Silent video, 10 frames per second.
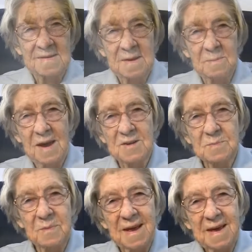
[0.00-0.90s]
See,
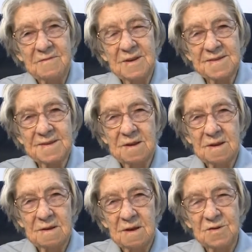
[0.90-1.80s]
most believers
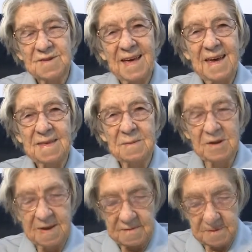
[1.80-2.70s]
who say they're
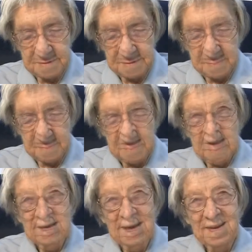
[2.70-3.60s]
believers
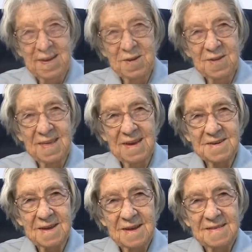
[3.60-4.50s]
get into
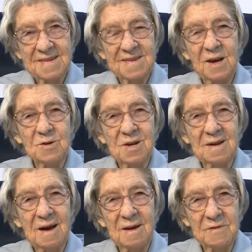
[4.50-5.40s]
their, the
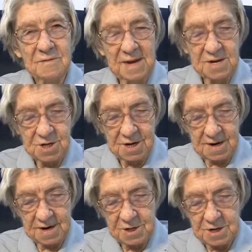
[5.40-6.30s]
social life of their
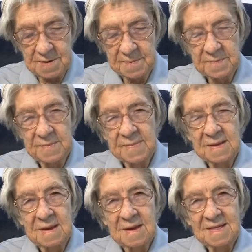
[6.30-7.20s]
church.
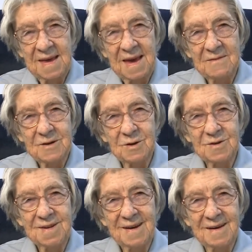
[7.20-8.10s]
They have a
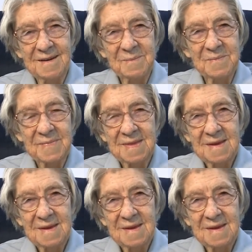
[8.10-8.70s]
good time.